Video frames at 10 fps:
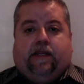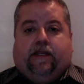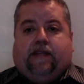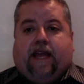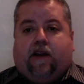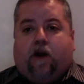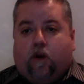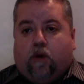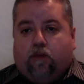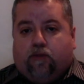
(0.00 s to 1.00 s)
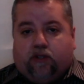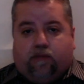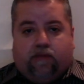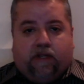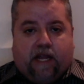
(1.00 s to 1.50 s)
is at home,
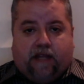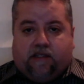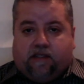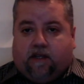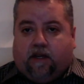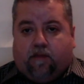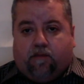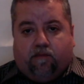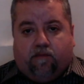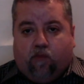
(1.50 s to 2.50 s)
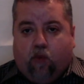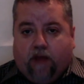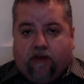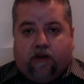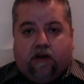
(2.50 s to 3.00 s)
should be nice
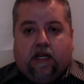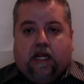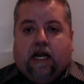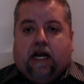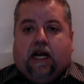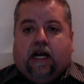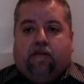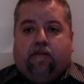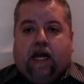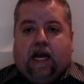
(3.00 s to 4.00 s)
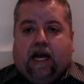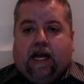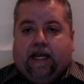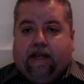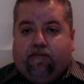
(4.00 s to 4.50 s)
weather.
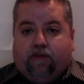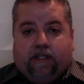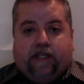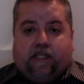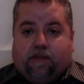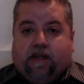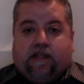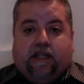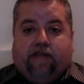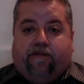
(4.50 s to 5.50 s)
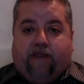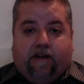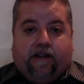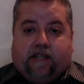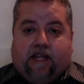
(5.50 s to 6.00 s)
I really expect a
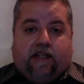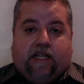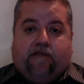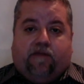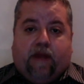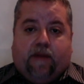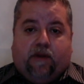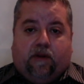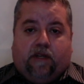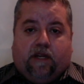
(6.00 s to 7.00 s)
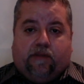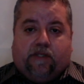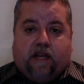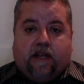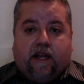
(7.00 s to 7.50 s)
very solid game from Amendola come
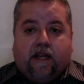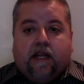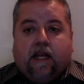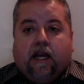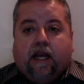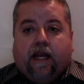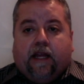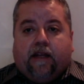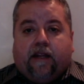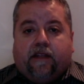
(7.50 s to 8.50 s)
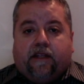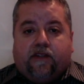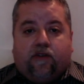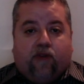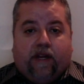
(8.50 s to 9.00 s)
Sunday, and I think he's a
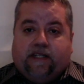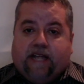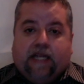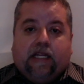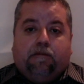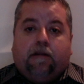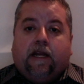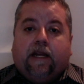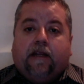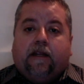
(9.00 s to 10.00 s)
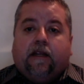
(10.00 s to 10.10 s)
great daily play.